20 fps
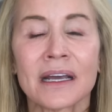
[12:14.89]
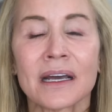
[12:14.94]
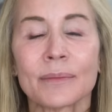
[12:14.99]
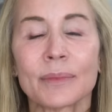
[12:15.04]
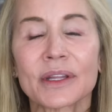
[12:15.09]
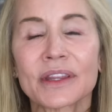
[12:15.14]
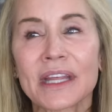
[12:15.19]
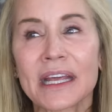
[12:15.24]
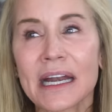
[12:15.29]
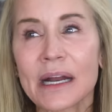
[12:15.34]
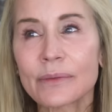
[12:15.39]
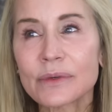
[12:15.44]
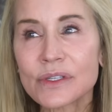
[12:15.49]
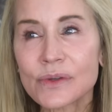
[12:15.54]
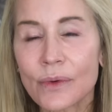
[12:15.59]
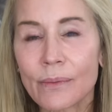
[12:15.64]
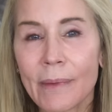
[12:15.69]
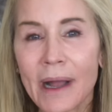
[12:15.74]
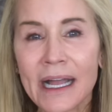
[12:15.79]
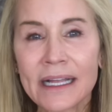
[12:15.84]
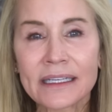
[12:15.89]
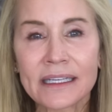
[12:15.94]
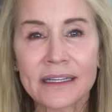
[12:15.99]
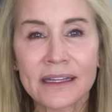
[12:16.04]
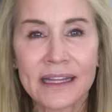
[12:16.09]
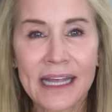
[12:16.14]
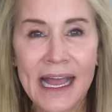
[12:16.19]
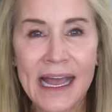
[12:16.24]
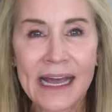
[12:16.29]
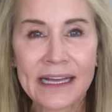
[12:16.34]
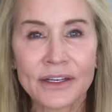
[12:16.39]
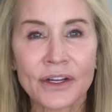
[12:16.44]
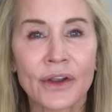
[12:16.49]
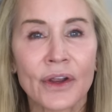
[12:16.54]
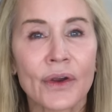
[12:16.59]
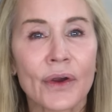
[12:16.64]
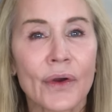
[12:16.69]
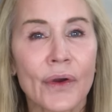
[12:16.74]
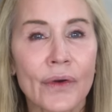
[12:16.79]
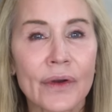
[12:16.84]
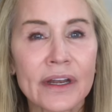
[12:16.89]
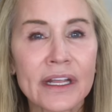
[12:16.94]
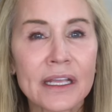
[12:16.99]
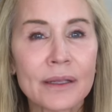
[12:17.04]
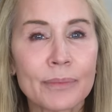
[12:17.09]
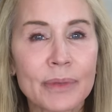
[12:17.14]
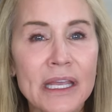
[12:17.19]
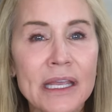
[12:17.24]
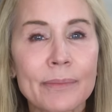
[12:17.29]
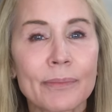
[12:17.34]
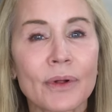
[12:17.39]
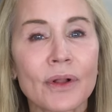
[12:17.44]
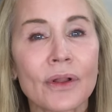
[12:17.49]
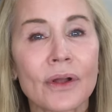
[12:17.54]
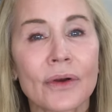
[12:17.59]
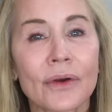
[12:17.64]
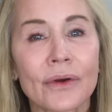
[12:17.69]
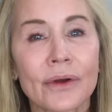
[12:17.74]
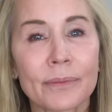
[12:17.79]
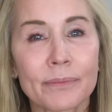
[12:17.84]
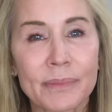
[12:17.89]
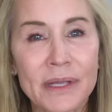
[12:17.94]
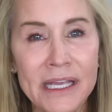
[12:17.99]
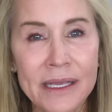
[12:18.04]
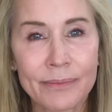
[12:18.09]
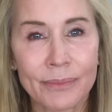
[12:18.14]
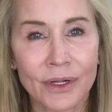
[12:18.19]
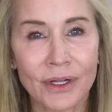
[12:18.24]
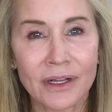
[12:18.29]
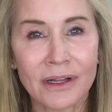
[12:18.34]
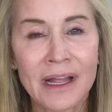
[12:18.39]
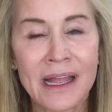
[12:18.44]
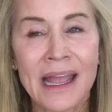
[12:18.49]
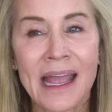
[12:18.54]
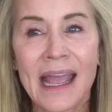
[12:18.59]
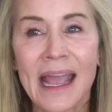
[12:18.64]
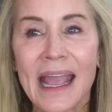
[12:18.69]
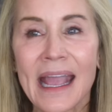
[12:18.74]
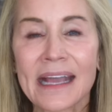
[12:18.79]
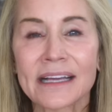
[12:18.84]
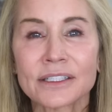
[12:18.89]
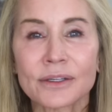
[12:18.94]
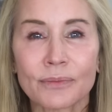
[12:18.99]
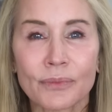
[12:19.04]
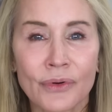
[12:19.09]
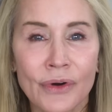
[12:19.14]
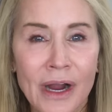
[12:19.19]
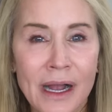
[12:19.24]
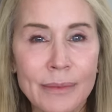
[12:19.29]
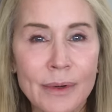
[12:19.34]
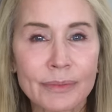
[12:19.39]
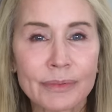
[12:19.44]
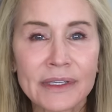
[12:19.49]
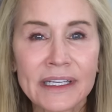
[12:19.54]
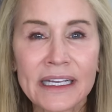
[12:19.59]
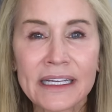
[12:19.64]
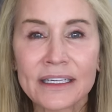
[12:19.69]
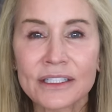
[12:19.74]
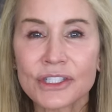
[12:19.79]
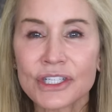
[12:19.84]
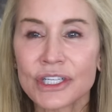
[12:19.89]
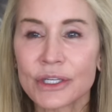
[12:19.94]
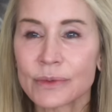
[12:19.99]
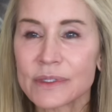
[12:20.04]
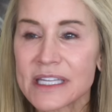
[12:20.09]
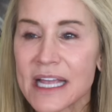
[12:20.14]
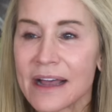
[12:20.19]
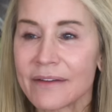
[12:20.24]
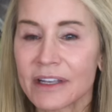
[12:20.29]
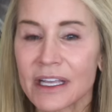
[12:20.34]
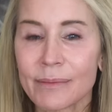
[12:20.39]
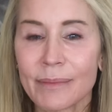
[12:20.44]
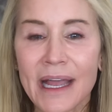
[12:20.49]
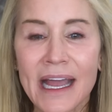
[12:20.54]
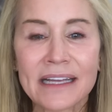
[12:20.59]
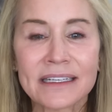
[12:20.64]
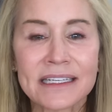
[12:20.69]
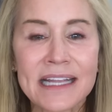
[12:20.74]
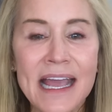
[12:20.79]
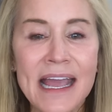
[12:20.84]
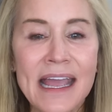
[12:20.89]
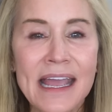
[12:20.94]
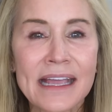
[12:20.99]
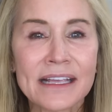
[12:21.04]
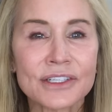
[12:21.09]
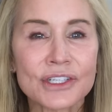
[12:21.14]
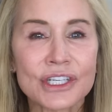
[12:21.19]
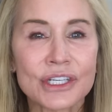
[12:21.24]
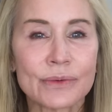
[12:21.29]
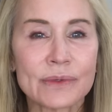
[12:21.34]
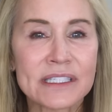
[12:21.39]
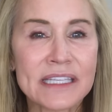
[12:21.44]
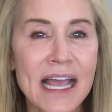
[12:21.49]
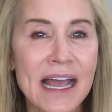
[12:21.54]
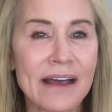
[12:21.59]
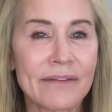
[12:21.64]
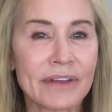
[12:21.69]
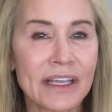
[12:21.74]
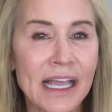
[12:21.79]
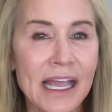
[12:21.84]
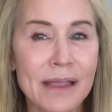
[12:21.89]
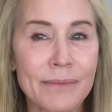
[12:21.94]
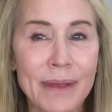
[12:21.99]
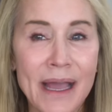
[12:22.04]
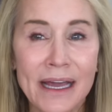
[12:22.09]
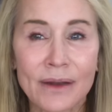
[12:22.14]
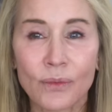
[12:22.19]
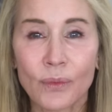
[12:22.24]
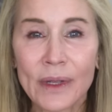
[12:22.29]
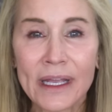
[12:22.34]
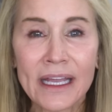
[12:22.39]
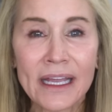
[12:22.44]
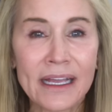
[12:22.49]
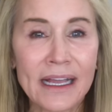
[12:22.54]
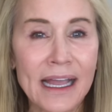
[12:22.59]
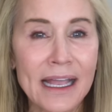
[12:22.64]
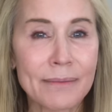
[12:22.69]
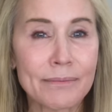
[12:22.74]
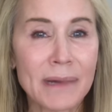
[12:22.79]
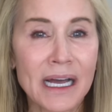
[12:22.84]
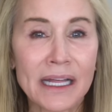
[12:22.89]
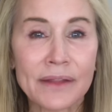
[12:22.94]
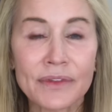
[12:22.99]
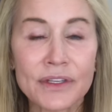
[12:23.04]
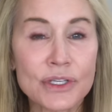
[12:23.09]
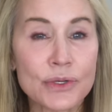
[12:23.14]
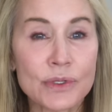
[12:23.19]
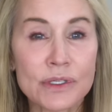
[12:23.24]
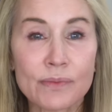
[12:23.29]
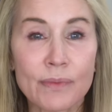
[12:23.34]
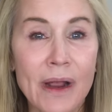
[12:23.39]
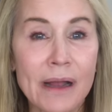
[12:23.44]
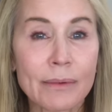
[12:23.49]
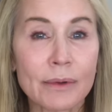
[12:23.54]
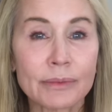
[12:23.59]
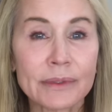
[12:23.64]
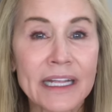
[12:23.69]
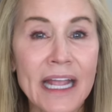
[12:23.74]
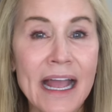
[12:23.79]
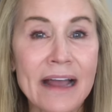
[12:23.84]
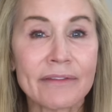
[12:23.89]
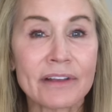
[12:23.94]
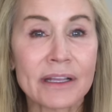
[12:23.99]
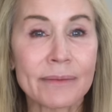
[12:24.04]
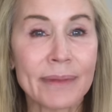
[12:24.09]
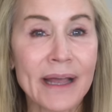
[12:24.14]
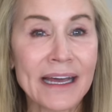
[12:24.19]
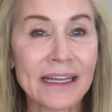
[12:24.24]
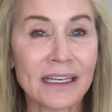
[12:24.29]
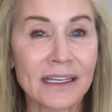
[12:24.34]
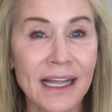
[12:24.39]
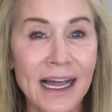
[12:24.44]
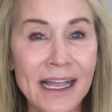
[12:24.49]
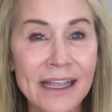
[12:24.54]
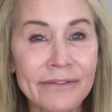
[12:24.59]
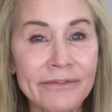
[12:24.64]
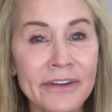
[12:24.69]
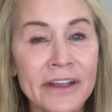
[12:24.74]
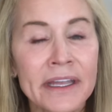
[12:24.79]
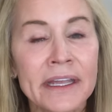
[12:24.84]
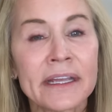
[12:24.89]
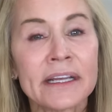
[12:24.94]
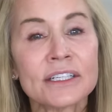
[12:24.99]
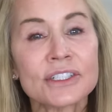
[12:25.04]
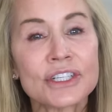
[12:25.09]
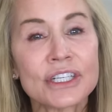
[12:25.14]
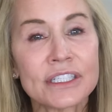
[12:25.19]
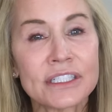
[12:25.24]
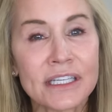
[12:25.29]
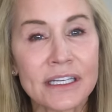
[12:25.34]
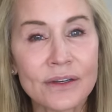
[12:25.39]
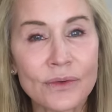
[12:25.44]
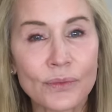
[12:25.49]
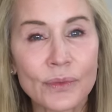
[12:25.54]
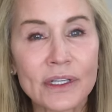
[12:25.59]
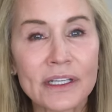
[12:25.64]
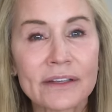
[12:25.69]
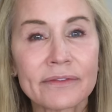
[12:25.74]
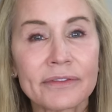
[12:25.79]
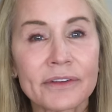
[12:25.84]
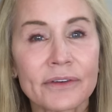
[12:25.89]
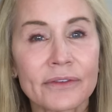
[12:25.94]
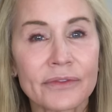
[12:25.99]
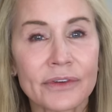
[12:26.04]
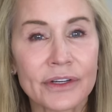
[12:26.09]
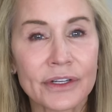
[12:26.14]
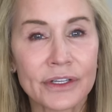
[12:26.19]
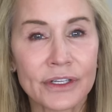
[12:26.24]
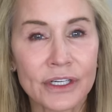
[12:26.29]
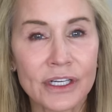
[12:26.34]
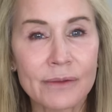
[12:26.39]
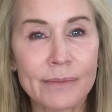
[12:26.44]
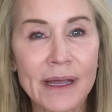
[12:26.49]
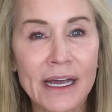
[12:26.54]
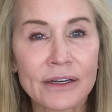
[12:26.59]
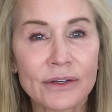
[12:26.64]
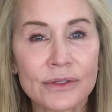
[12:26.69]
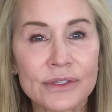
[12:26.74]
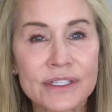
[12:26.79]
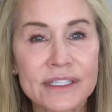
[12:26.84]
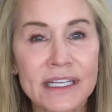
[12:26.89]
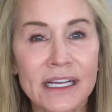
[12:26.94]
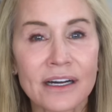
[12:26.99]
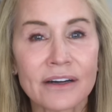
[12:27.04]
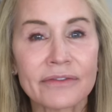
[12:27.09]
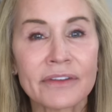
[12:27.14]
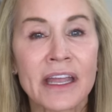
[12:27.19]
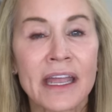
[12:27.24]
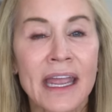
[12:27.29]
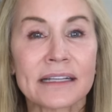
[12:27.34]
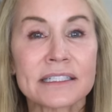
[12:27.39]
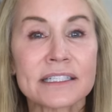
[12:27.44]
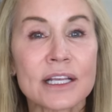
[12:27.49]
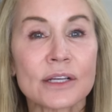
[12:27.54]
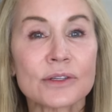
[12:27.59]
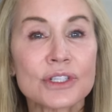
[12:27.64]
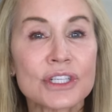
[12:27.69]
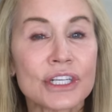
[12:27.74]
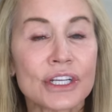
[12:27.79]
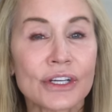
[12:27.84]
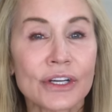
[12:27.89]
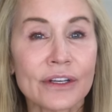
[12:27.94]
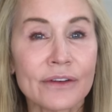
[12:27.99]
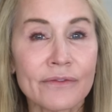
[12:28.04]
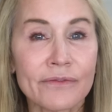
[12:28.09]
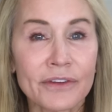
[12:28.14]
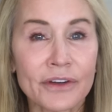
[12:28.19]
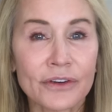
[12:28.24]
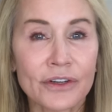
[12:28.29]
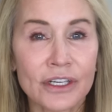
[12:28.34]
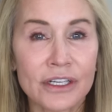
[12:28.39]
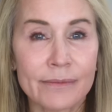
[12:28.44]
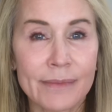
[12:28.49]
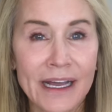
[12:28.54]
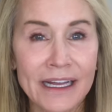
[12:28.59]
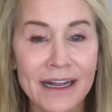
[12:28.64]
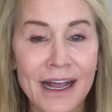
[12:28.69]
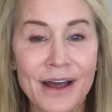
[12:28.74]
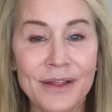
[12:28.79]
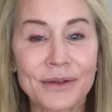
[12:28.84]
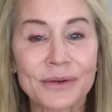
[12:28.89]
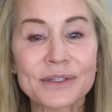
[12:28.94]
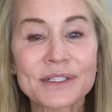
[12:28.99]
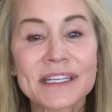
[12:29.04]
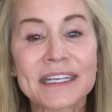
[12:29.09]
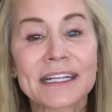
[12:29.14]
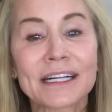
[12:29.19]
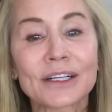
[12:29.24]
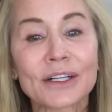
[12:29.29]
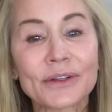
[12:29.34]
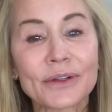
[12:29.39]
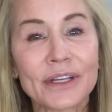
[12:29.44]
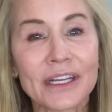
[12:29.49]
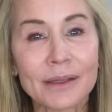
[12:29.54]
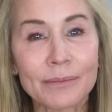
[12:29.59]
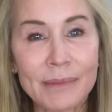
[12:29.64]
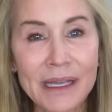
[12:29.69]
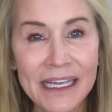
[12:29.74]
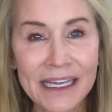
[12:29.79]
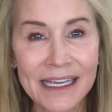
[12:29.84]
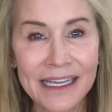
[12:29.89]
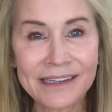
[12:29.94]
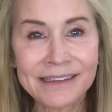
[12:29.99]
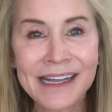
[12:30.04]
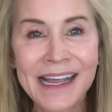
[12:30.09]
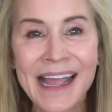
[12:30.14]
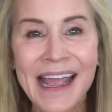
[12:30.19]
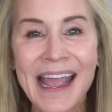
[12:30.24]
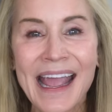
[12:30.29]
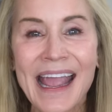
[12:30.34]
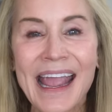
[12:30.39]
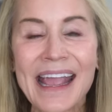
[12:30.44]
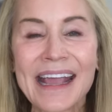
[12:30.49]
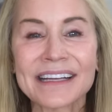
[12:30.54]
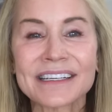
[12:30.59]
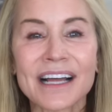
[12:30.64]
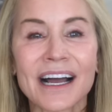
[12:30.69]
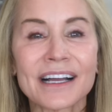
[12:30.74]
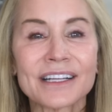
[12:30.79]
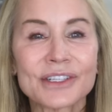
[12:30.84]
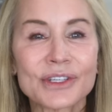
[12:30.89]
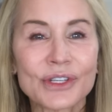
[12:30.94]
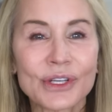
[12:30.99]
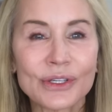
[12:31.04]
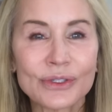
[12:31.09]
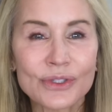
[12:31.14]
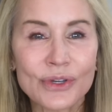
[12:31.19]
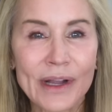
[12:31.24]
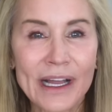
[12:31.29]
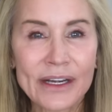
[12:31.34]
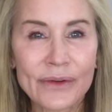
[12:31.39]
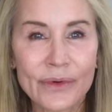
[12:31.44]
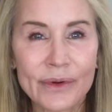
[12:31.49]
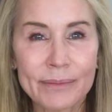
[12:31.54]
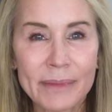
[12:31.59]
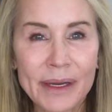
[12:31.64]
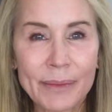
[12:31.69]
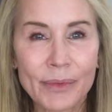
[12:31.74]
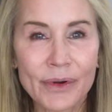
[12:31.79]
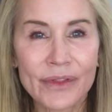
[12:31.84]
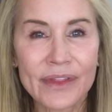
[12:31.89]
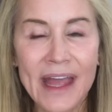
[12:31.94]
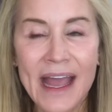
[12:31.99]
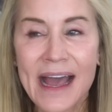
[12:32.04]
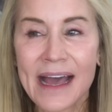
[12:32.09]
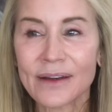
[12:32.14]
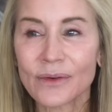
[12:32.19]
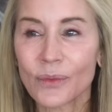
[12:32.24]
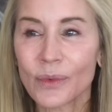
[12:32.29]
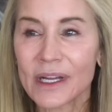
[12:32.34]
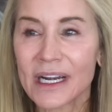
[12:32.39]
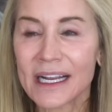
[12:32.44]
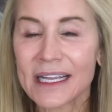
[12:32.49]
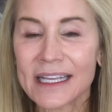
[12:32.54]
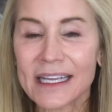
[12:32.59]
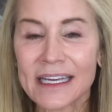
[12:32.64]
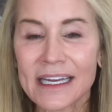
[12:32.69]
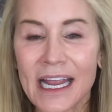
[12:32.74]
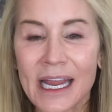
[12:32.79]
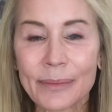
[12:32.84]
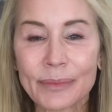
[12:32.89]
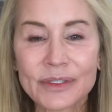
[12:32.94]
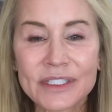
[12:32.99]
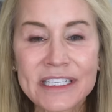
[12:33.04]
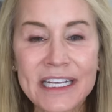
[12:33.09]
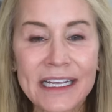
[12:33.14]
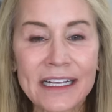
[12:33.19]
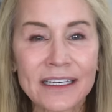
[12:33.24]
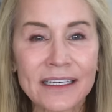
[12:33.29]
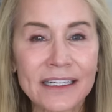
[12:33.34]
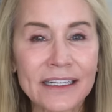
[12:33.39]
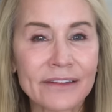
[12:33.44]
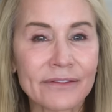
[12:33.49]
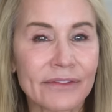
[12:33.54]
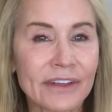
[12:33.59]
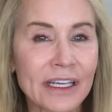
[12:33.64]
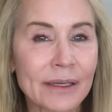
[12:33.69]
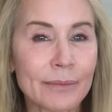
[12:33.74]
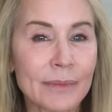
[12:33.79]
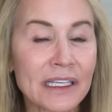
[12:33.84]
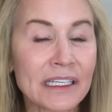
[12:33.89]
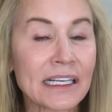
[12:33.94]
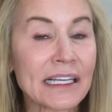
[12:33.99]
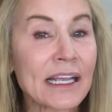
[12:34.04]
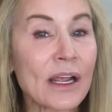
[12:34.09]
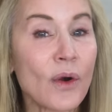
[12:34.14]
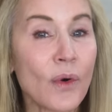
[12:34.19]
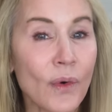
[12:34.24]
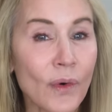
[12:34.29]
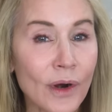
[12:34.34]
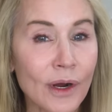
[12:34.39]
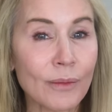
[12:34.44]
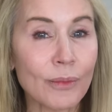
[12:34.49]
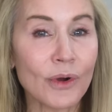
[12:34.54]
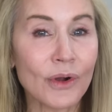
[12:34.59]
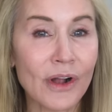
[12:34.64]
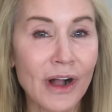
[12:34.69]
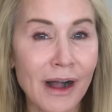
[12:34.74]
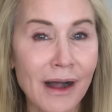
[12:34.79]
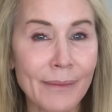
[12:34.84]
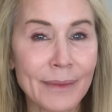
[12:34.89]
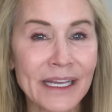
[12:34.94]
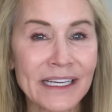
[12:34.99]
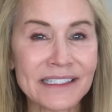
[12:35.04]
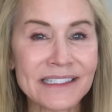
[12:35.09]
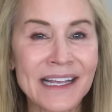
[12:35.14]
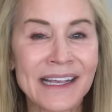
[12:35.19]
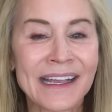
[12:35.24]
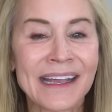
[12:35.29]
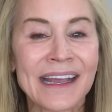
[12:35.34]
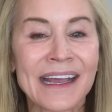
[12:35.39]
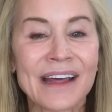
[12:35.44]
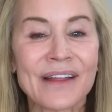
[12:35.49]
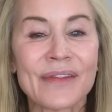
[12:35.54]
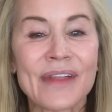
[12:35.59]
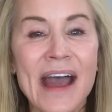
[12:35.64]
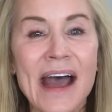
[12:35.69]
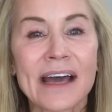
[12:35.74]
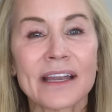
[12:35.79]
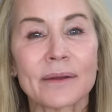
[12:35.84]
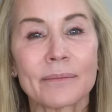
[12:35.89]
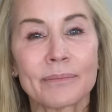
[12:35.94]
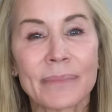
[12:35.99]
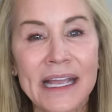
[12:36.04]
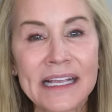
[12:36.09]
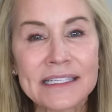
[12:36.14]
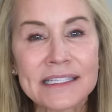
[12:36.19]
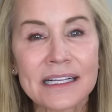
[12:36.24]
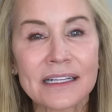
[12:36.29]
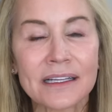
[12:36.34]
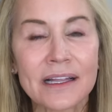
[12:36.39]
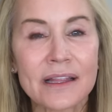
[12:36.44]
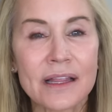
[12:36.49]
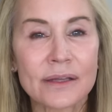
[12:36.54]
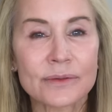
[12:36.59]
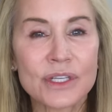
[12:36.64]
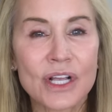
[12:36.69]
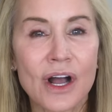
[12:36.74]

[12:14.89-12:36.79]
But then I was reminded that hurting people hurt people. And probably she was having a bad day, she was having a bad week, a month, she was probably having a bad life. She didn't really feel very good about herself, and so she couldn't feel good about others, including me. And I do try to remember that when I get a particularly vehemently horrible comment, that basically those